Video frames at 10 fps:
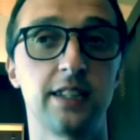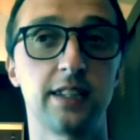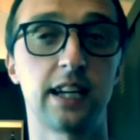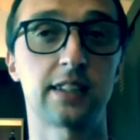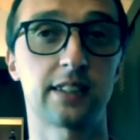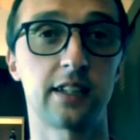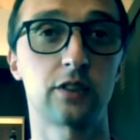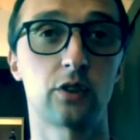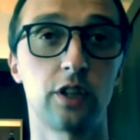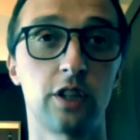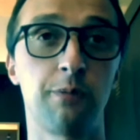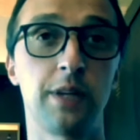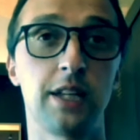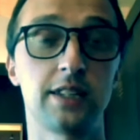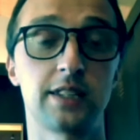in Tuscany. So it
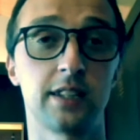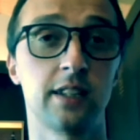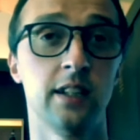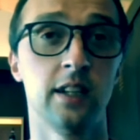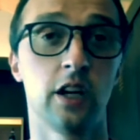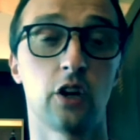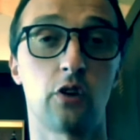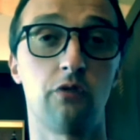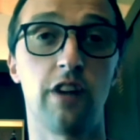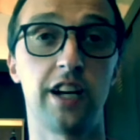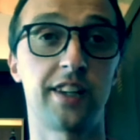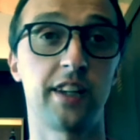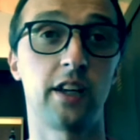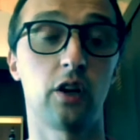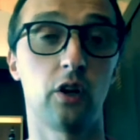means
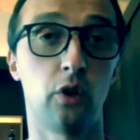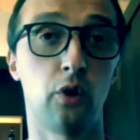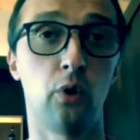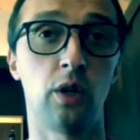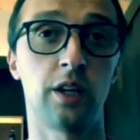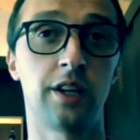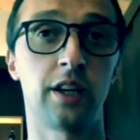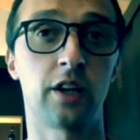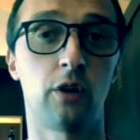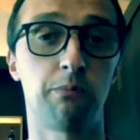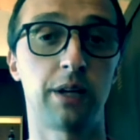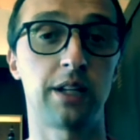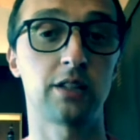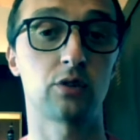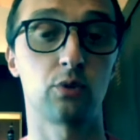converting all the
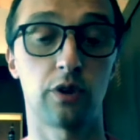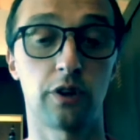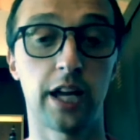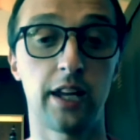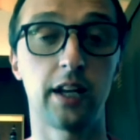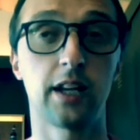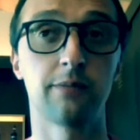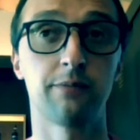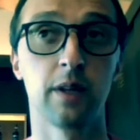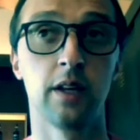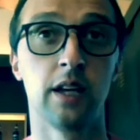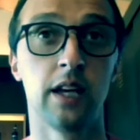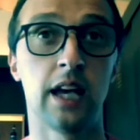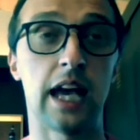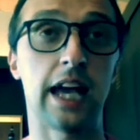companies to organic.
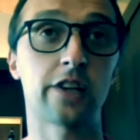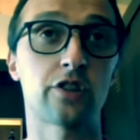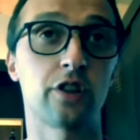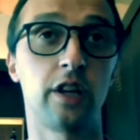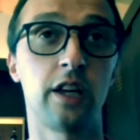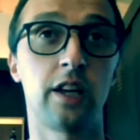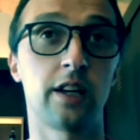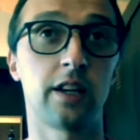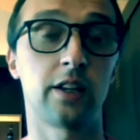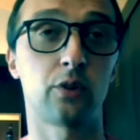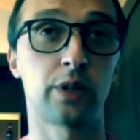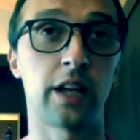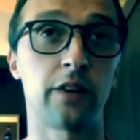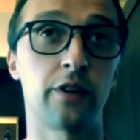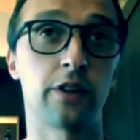Actually, to
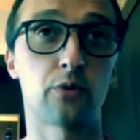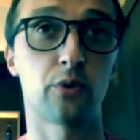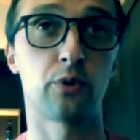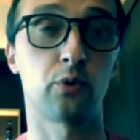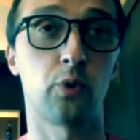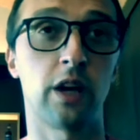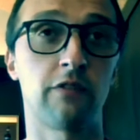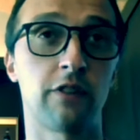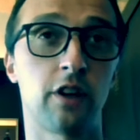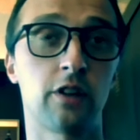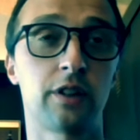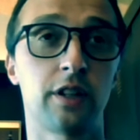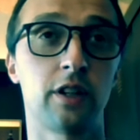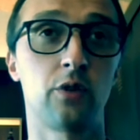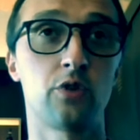tell you the truth, we have not
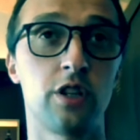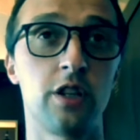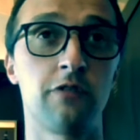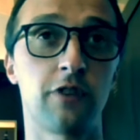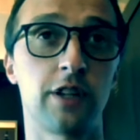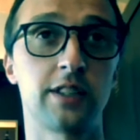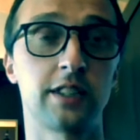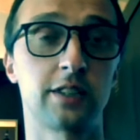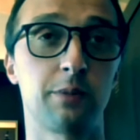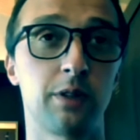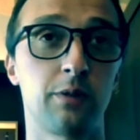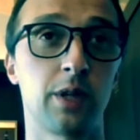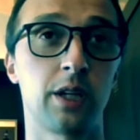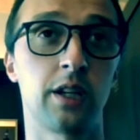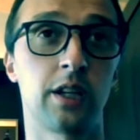huge differences
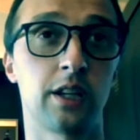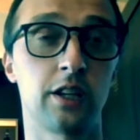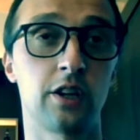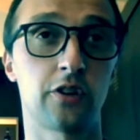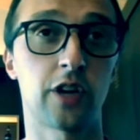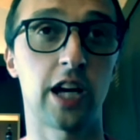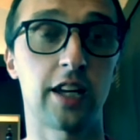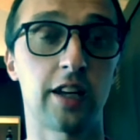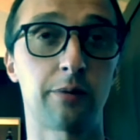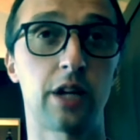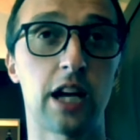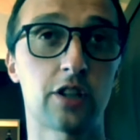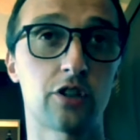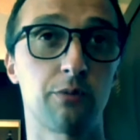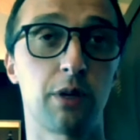between the organic
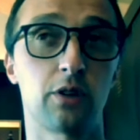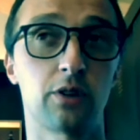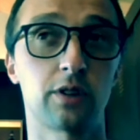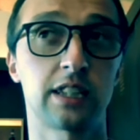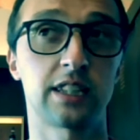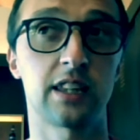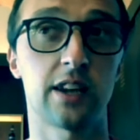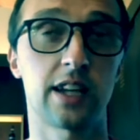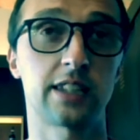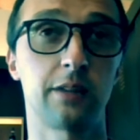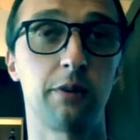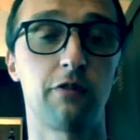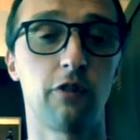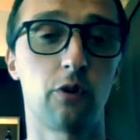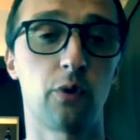production because, as Andrea said
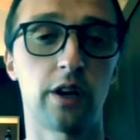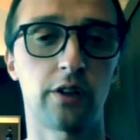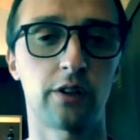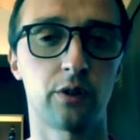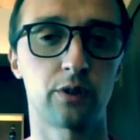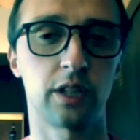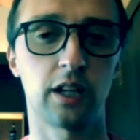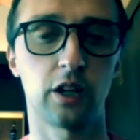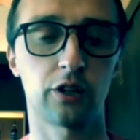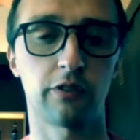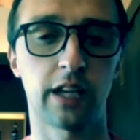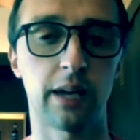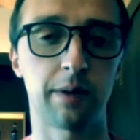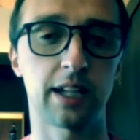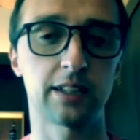before, we are not using a lot of
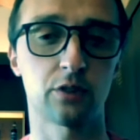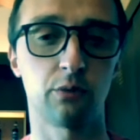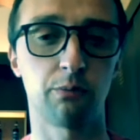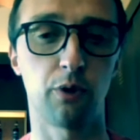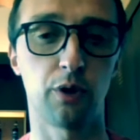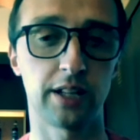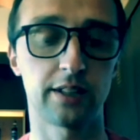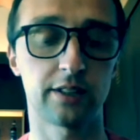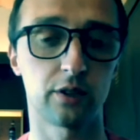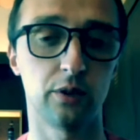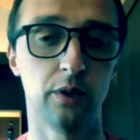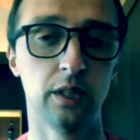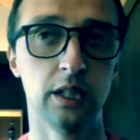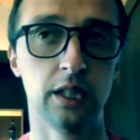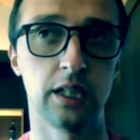chemicals components. So,
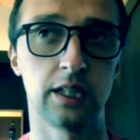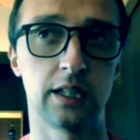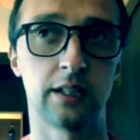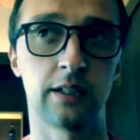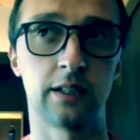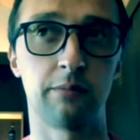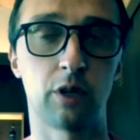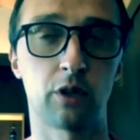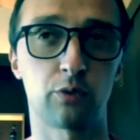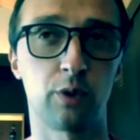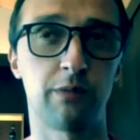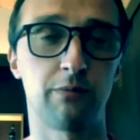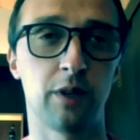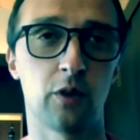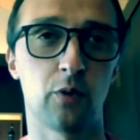because we
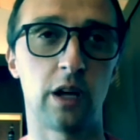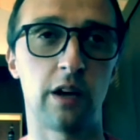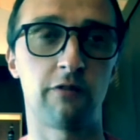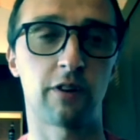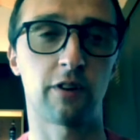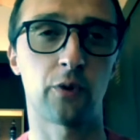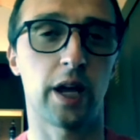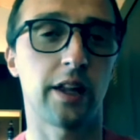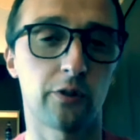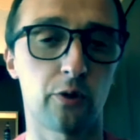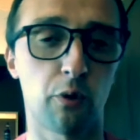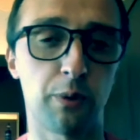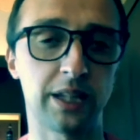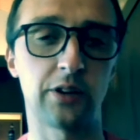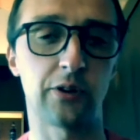have great raw
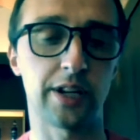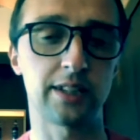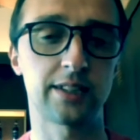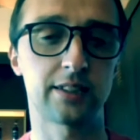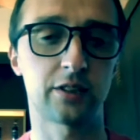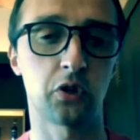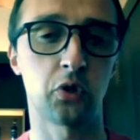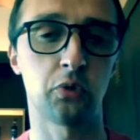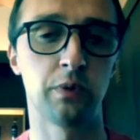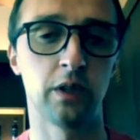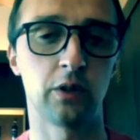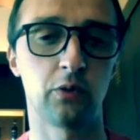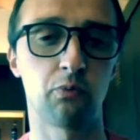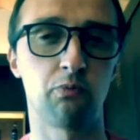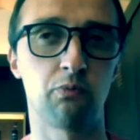materials, so
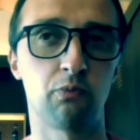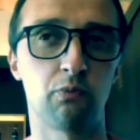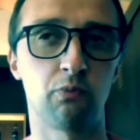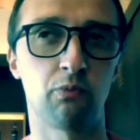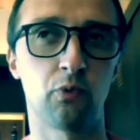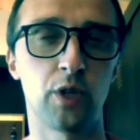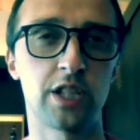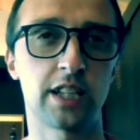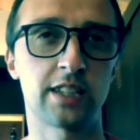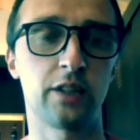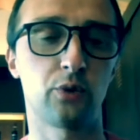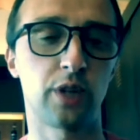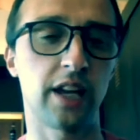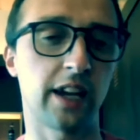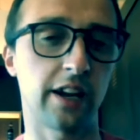we just need to
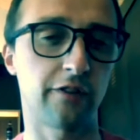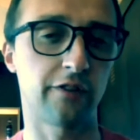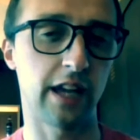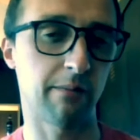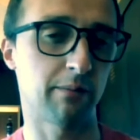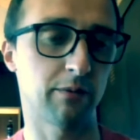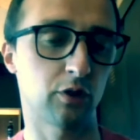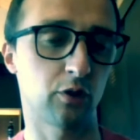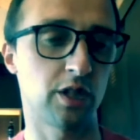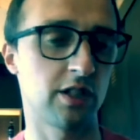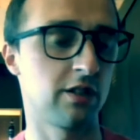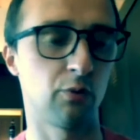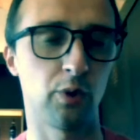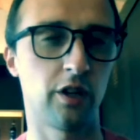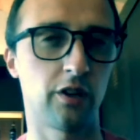take care of them. So
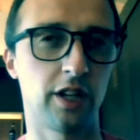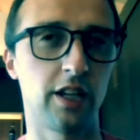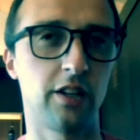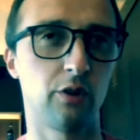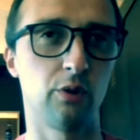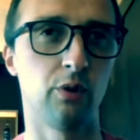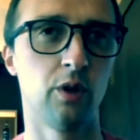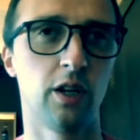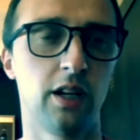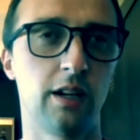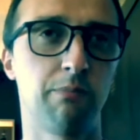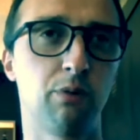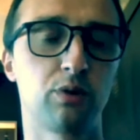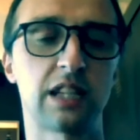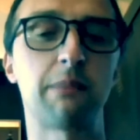we don't need to
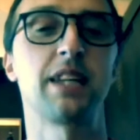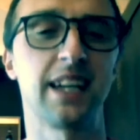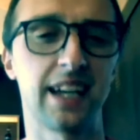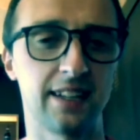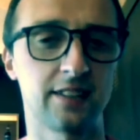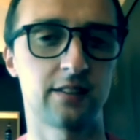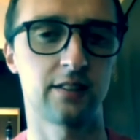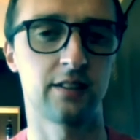put something else.